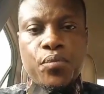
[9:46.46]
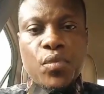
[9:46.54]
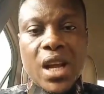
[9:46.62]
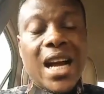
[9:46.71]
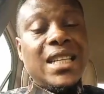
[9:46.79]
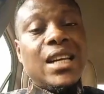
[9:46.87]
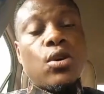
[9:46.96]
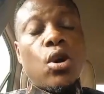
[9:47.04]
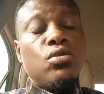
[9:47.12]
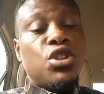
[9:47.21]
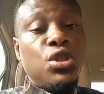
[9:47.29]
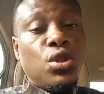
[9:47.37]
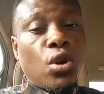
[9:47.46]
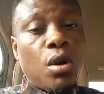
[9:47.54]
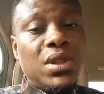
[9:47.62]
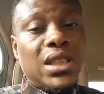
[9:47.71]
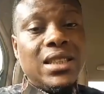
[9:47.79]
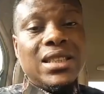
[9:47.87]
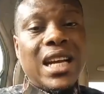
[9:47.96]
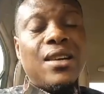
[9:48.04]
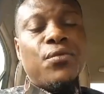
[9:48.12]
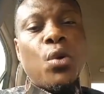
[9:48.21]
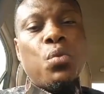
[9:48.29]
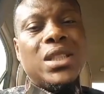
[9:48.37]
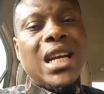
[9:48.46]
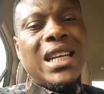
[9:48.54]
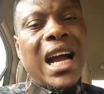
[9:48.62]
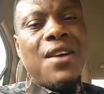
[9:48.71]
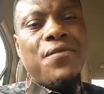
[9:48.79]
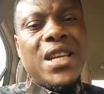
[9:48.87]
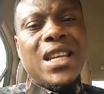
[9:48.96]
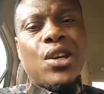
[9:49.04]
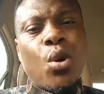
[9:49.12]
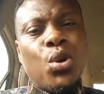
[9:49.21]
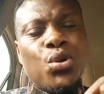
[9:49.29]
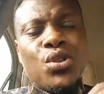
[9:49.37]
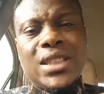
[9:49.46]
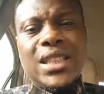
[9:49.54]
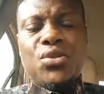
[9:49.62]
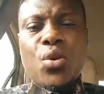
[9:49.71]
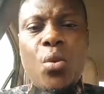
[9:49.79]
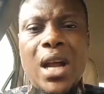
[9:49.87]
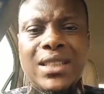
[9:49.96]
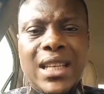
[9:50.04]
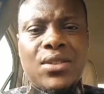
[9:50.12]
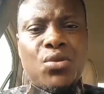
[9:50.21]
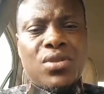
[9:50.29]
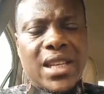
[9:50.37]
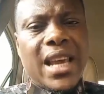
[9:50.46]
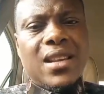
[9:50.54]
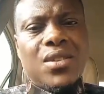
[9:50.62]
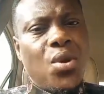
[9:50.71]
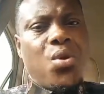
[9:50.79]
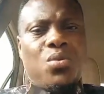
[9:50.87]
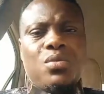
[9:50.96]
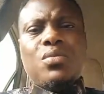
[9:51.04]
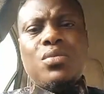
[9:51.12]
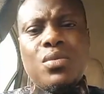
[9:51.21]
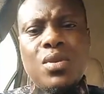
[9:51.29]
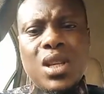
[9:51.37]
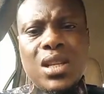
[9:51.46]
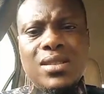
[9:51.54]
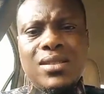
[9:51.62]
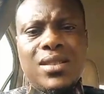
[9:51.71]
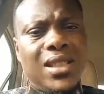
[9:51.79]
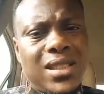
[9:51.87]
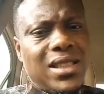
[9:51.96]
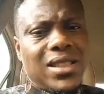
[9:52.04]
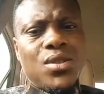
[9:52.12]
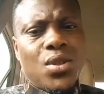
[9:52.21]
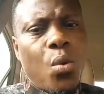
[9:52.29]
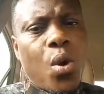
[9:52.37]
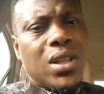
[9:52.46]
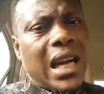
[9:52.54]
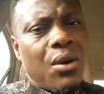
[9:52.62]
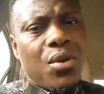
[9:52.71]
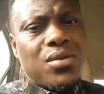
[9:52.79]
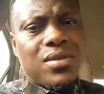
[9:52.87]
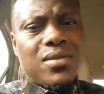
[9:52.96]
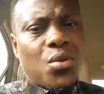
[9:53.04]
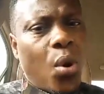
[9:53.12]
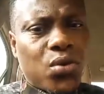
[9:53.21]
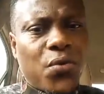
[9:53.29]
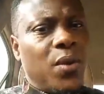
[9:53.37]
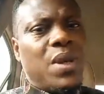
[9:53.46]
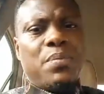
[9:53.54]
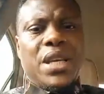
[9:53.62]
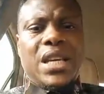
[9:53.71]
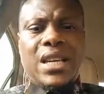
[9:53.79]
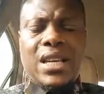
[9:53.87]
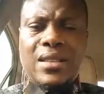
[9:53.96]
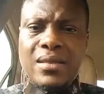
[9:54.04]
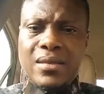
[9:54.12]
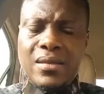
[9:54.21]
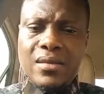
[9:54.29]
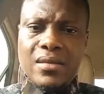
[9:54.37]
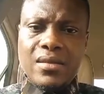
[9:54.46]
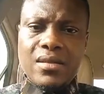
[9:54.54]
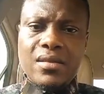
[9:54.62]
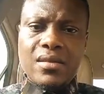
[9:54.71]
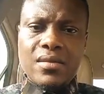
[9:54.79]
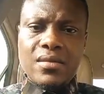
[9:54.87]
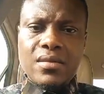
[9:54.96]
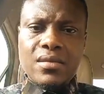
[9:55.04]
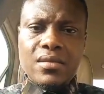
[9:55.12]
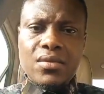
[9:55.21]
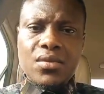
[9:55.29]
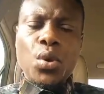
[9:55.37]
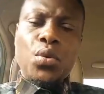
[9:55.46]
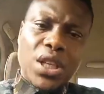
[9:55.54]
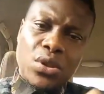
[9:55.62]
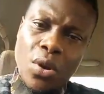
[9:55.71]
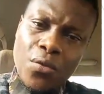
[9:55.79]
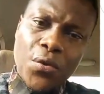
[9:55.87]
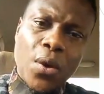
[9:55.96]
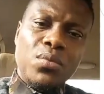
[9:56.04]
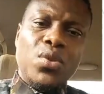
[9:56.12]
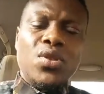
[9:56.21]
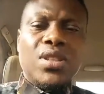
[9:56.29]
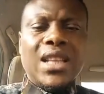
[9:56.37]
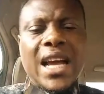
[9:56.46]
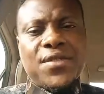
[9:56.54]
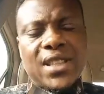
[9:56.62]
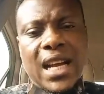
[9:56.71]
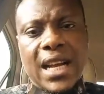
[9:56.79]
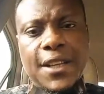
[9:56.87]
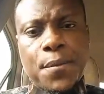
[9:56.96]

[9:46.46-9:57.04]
And they continue committing this advoc without having the consciousness to one day to say, no, this is not what I was taught from the beginning. To return from those lifestyle.